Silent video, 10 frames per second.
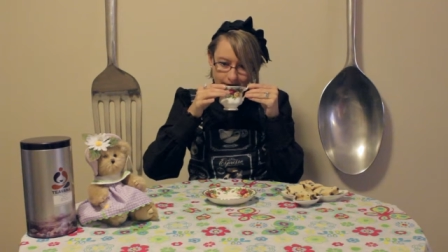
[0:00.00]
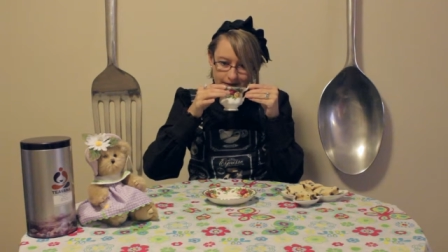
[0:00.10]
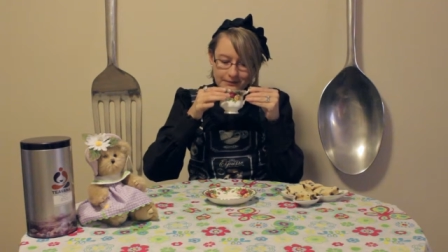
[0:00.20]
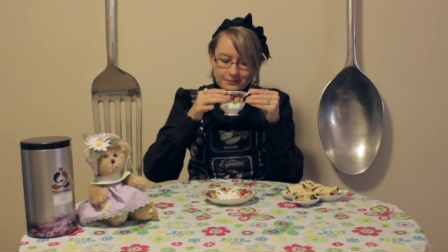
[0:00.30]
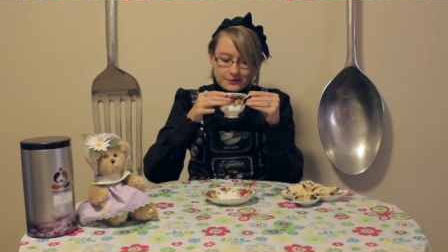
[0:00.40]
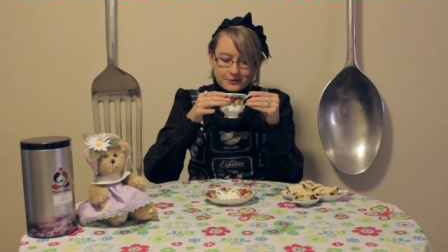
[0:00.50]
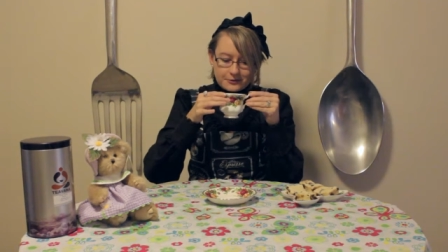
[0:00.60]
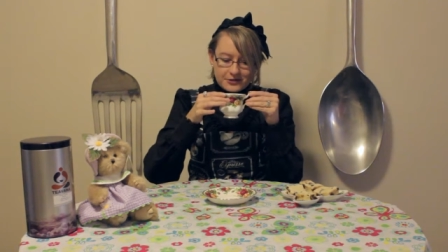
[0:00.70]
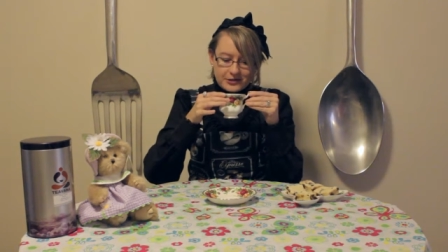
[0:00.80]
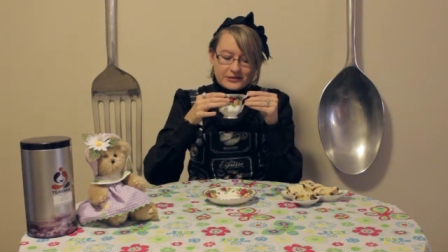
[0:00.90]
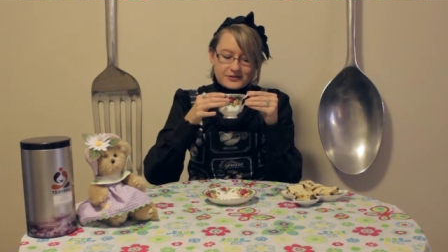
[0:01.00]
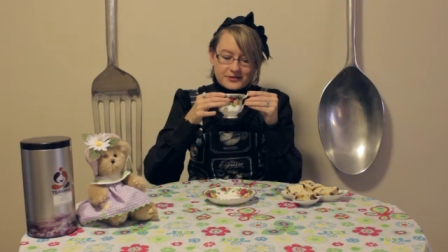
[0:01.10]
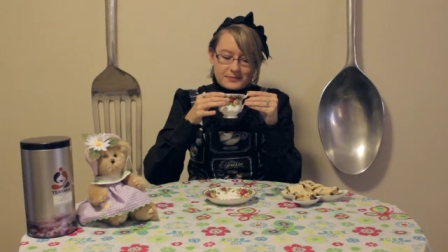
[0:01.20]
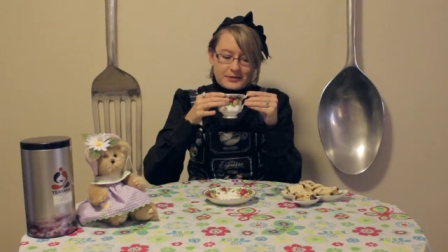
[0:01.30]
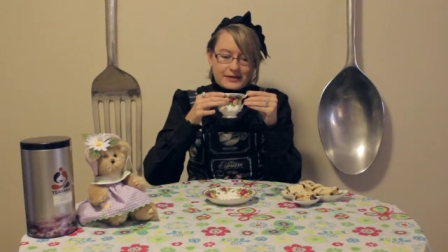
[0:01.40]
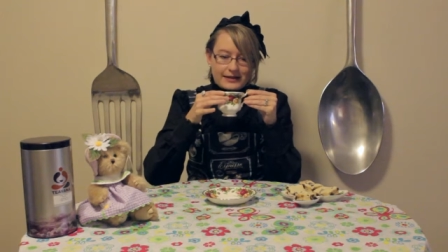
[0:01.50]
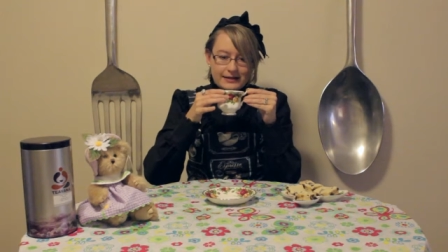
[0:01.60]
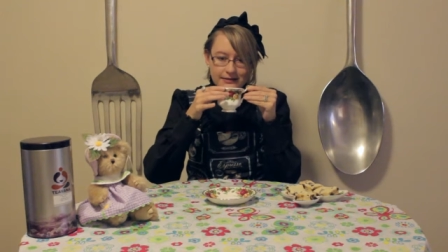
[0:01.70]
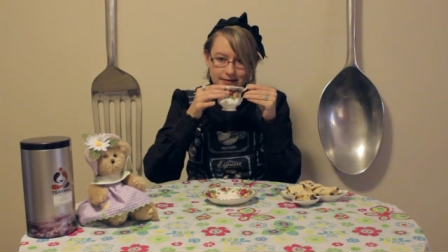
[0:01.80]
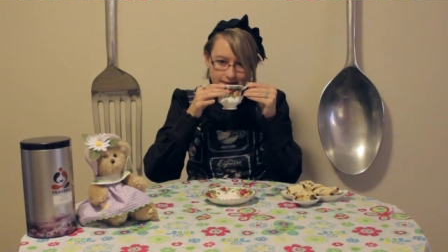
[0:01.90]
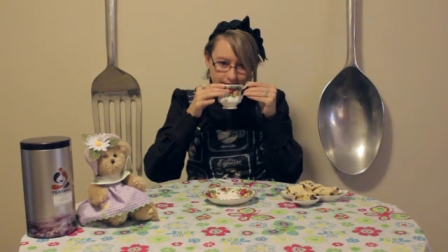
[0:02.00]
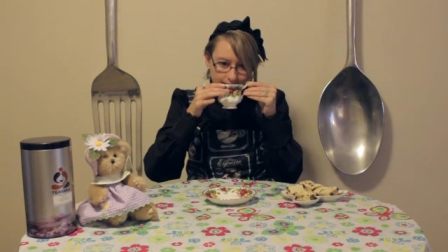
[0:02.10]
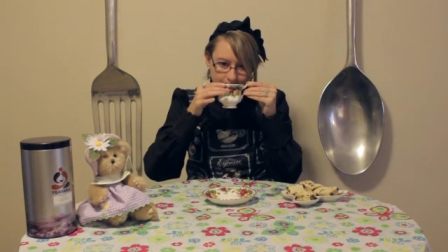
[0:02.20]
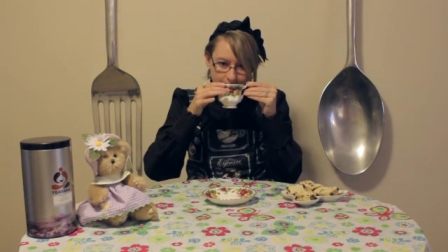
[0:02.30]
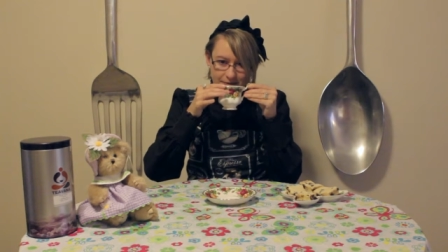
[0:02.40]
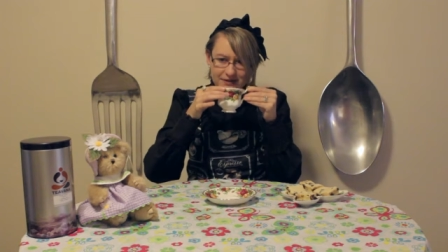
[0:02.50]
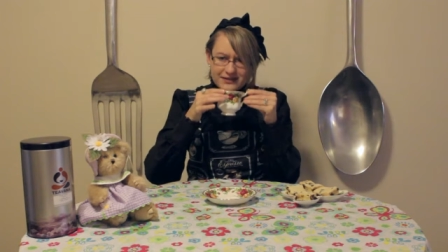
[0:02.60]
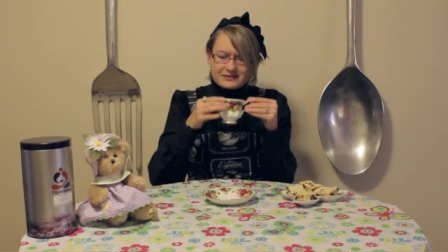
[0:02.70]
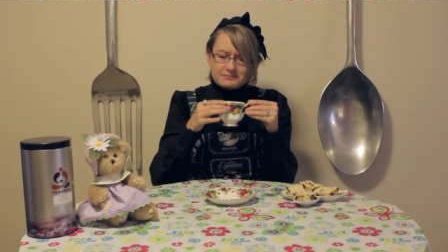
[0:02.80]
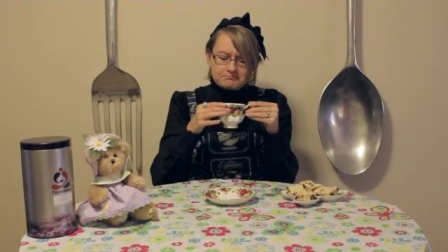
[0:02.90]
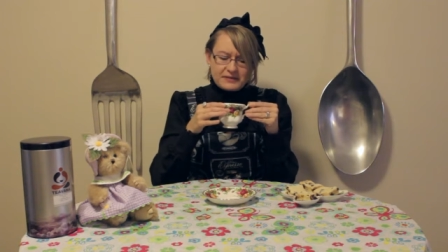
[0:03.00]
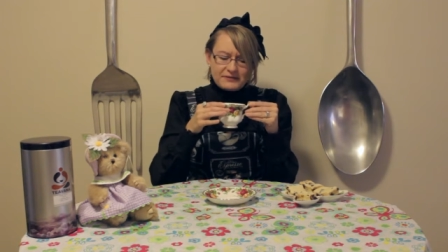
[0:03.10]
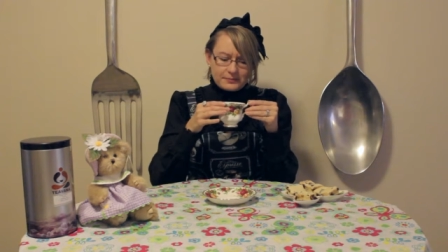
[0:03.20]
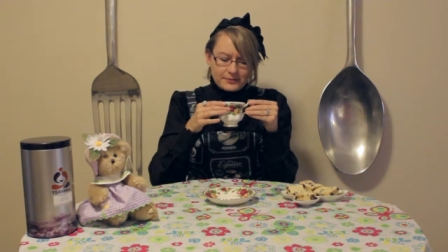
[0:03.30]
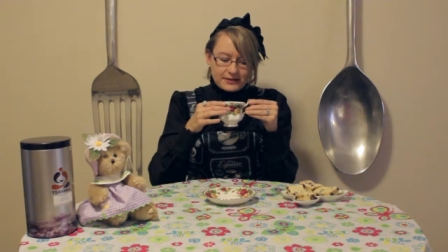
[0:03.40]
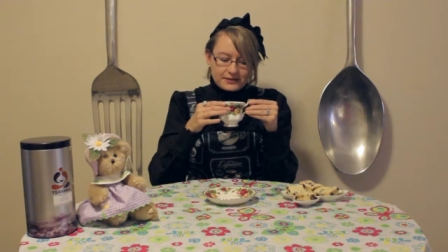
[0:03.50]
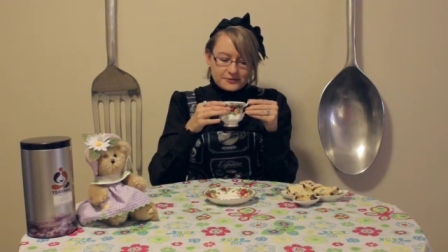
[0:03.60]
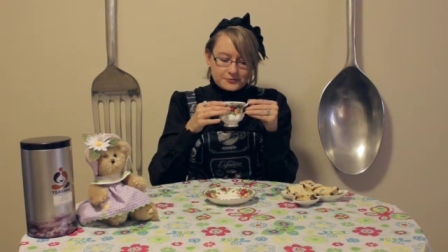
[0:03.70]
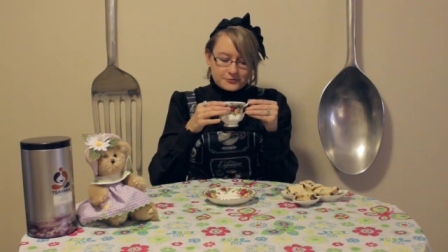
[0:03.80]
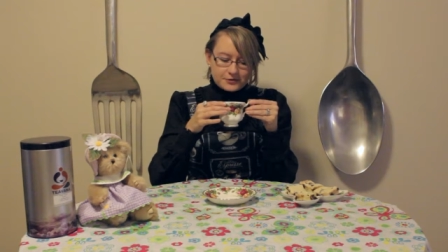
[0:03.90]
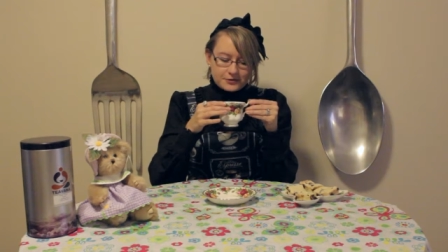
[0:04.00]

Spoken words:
That blood orange, I can still smell that. Maybe even a bit of,